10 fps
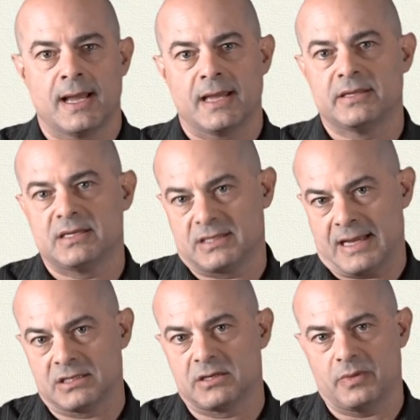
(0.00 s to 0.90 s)
And these
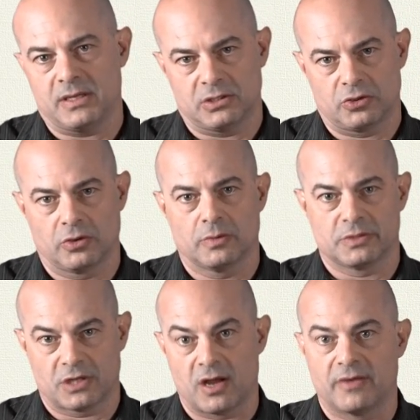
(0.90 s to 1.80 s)
tend to be in
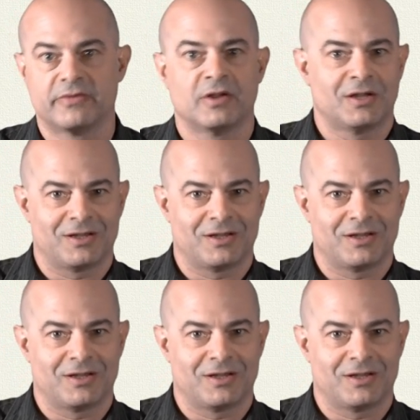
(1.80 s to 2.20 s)
terms of